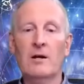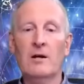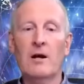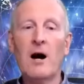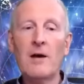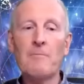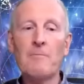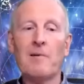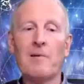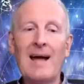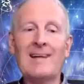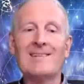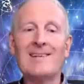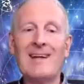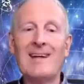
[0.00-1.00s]
I
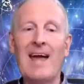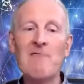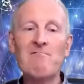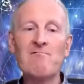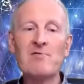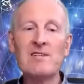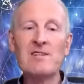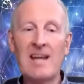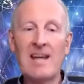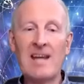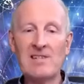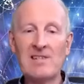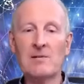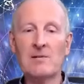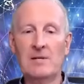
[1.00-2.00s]
planted every
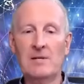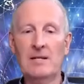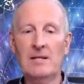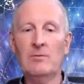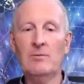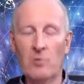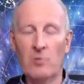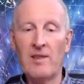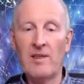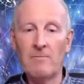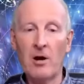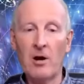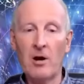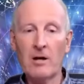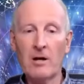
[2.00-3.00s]
testimony within
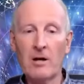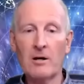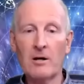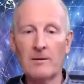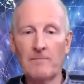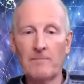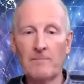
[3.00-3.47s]
my garden.